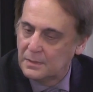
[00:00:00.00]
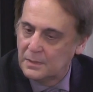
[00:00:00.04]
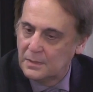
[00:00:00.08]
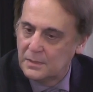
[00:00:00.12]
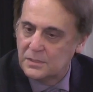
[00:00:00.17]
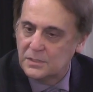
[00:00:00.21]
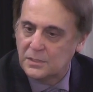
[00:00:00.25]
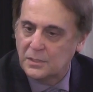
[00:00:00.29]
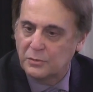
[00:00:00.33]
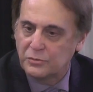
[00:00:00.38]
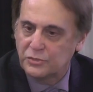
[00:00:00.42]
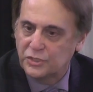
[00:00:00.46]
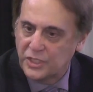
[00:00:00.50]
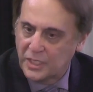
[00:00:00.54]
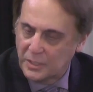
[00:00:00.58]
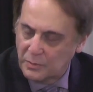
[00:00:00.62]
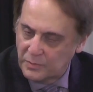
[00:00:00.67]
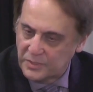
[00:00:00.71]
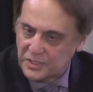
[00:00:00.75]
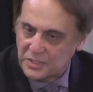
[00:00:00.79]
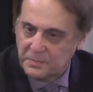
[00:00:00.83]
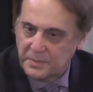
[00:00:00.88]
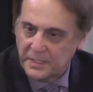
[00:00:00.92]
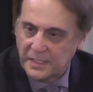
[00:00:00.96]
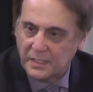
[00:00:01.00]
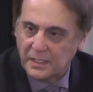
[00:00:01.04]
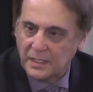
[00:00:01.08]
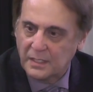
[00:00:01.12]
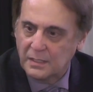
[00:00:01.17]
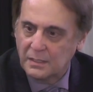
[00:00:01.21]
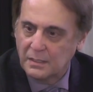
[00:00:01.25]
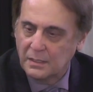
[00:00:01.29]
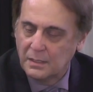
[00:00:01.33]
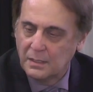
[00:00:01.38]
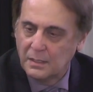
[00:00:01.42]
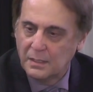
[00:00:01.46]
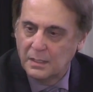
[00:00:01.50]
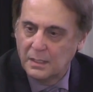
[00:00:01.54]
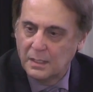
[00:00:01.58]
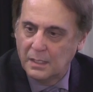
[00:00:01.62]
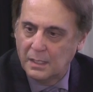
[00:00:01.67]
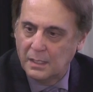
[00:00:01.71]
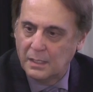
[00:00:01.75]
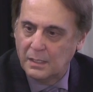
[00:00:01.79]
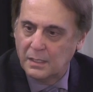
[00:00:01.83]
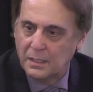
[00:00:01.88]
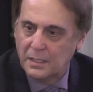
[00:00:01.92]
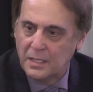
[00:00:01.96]
So generally speaking,
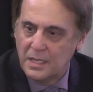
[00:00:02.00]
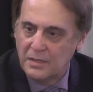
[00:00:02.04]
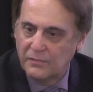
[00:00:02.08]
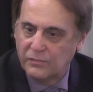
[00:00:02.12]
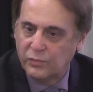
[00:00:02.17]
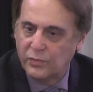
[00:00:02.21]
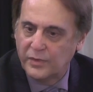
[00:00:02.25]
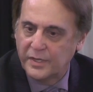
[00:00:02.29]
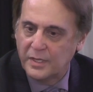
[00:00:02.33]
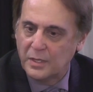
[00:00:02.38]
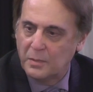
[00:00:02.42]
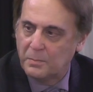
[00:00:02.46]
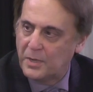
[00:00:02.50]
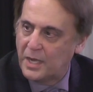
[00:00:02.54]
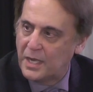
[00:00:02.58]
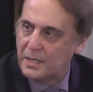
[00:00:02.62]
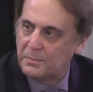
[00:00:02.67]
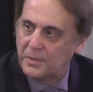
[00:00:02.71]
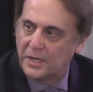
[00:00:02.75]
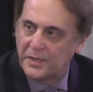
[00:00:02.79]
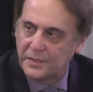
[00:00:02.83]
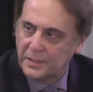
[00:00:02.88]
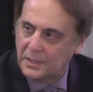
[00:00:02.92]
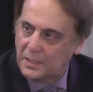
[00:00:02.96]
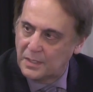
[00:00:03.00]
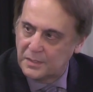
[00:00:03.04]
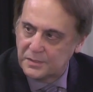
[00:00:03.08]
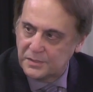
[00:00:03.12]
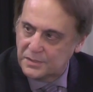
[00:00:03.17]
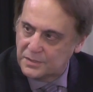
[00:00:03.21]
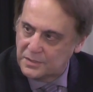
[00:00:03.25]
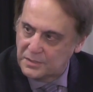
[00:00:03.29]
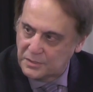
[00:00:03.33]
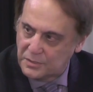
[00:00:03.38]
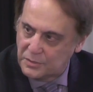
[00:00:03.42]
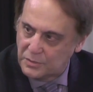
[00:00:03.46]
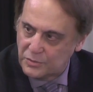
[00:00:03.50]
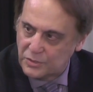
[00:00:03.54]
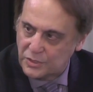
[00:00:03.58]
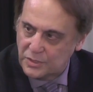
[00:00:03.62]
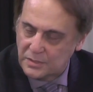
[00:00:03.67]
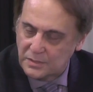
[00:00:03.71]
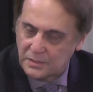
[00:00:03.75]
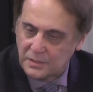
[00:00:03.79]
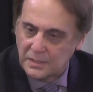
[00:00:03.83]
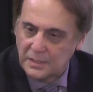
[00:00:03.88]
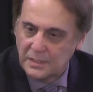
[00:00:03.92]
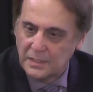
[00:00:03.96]
if we abide by the
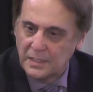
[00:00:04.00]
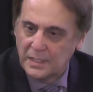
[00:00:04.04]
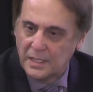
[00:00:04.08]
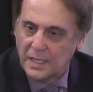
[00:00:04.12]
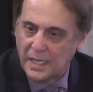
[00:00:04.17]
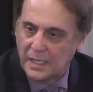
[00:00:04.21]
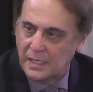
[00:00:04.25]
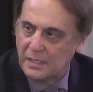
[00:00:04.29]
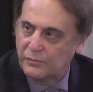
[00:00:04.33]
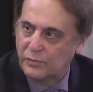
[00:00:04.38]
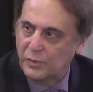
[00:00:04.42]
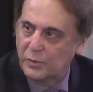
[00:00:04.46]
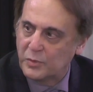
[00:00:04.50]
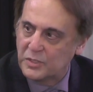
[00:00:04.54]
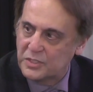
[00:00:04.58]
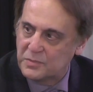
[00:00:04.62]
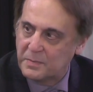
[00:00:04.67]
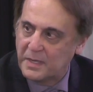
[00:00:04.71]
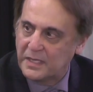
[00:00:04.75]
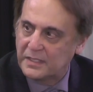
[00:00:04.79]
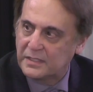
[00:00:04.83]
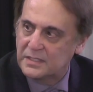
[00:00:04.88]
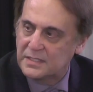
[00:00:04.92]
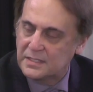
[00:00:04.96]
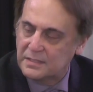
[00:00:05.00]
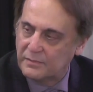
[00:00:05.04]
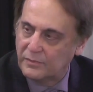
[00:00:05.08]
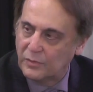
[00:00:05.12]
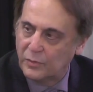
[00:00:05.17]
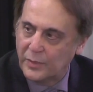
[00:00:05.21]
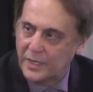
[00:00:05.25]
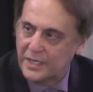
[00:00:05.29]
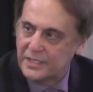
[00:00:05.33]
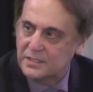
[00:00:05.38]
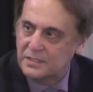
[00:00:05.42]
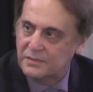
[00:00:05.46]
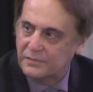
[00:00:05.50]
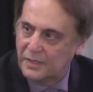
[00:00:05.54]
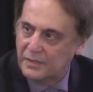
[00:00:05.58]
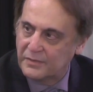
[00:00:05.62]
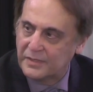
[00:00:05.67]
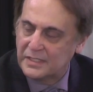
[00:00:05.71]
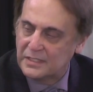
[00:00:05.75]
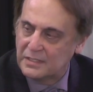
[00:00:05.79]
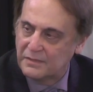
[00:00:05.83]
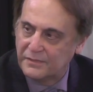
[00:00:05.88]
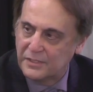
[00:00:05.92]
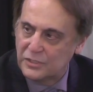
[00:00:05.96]
Constitution, and if we respect the civil rights of every
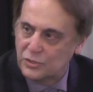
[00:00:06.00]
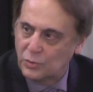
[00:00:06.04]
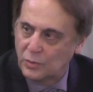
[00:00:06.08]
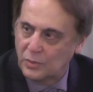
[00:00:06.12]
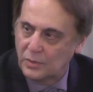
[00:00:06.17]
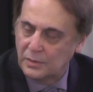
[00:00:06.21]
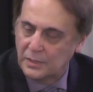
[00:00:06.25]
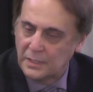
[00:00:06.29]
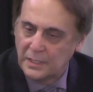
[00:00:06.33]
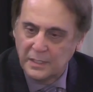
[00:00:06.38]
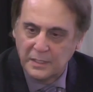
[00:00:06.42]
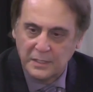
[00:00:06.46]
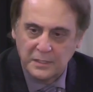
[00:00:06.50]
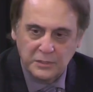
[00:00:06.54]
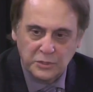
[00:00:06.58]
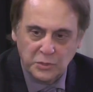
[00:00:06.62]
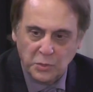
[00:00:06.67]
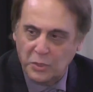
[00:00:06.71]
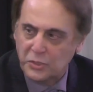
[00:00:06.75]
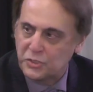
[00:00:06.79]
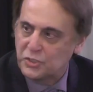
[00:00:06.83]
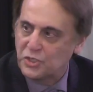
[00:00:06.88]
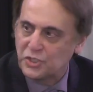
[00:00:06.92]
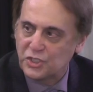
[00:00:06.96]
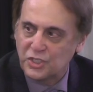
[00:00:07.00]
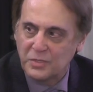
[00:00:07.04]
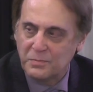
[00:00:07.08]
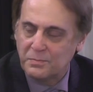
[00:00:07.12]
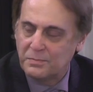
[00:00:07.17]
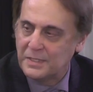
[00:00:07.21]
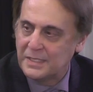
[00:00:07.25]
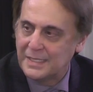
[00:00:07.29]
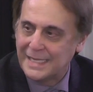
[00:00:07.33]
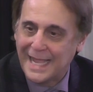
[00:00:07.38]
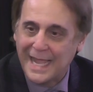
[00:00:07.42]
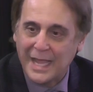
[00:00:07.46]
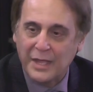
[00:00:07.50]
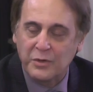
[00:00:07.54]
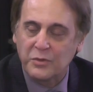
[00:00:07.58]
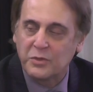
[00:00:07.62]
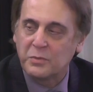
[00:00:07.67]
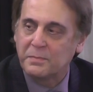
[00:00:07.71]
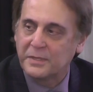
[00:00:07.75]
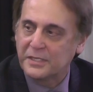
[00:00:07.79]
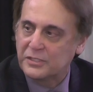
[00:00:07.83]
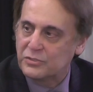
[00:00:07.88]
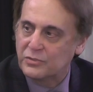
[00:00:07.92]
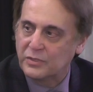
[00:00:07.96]
individual, torture should be out of the
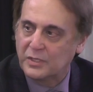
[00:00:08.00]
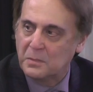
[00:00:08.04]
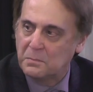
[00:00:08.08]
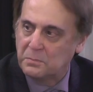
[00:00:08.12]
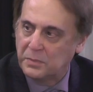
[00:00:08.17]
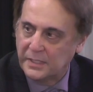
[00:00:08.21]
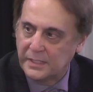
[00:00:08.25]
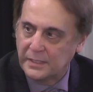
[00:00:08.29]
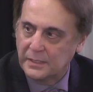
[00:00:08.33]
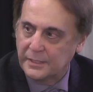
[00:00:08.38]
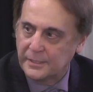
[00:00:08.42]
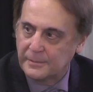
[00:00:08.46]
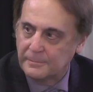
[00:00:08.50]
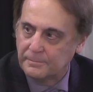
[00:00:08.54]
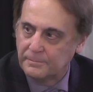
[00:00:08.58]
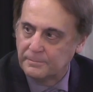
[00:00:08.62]
picture completely.